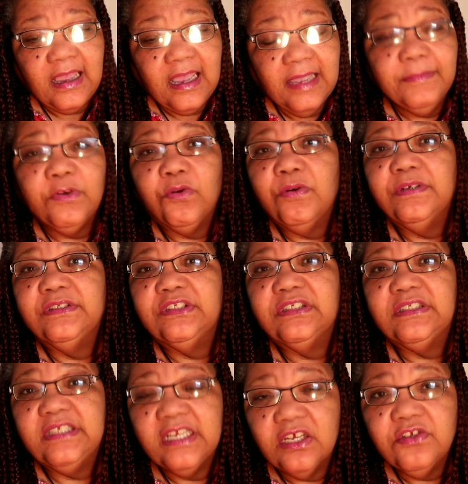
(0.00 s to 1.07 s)
I'm going
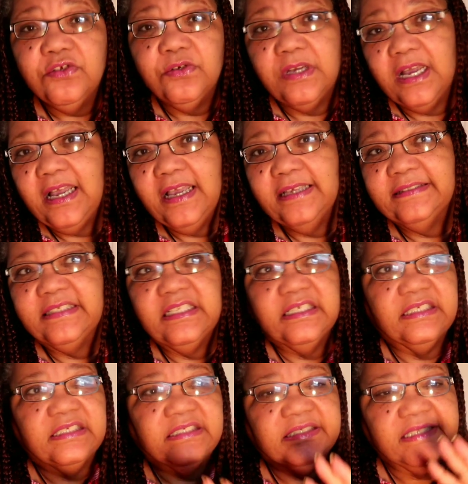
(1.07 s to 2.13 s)
to tell you guys that
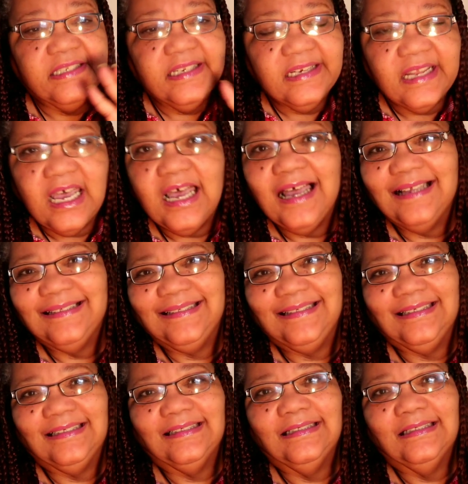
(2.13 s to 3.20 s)
it is
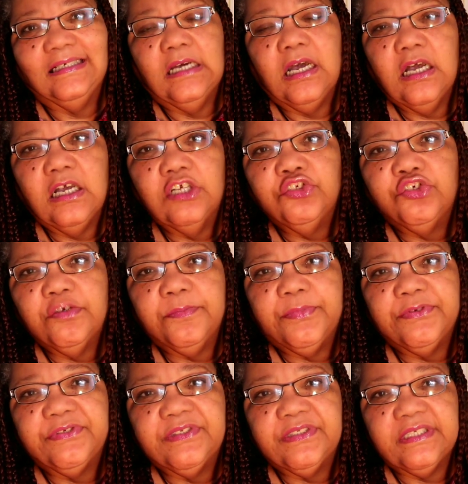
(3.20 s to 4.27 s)
not
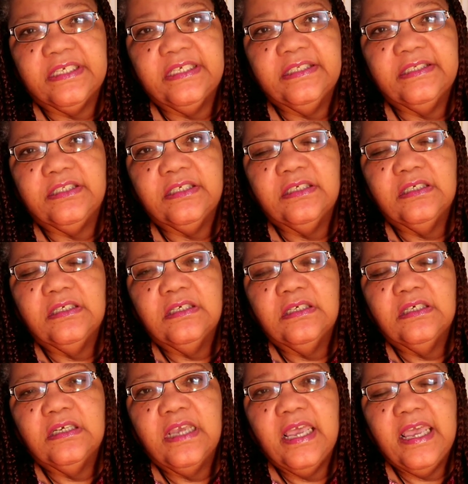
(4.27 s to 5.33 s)
100%
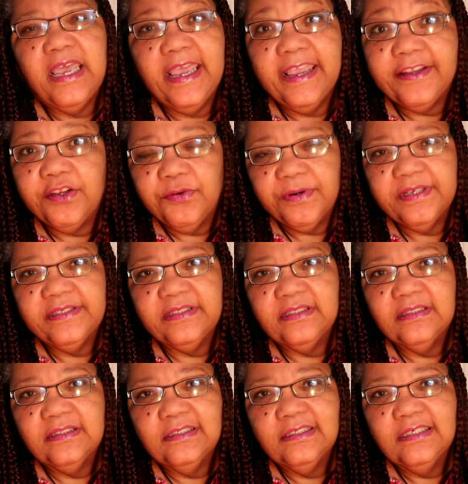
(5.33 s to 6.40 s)

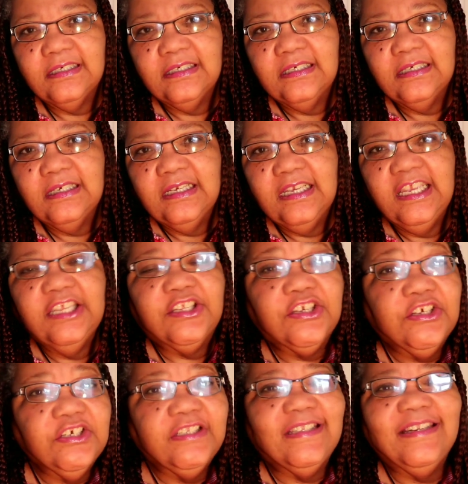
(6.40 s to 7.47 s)
accurate. It
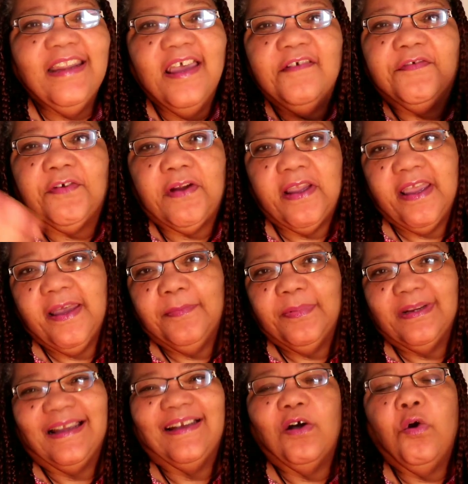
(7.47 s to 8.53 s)
could never
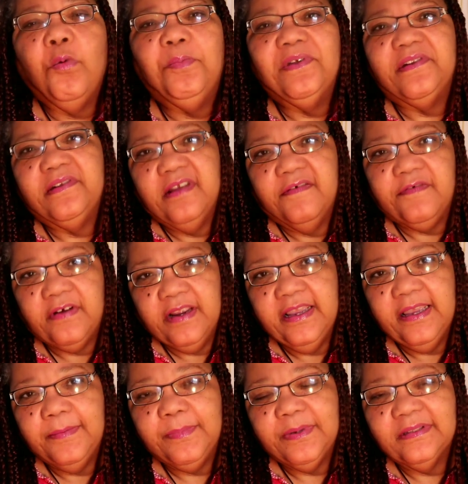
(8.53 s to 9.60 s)
happen. I hope it never
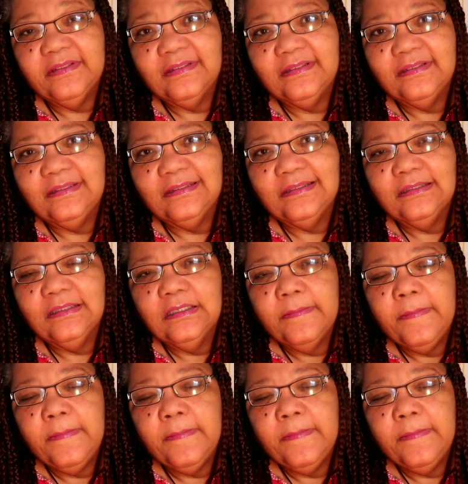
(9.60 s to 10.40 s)
happens.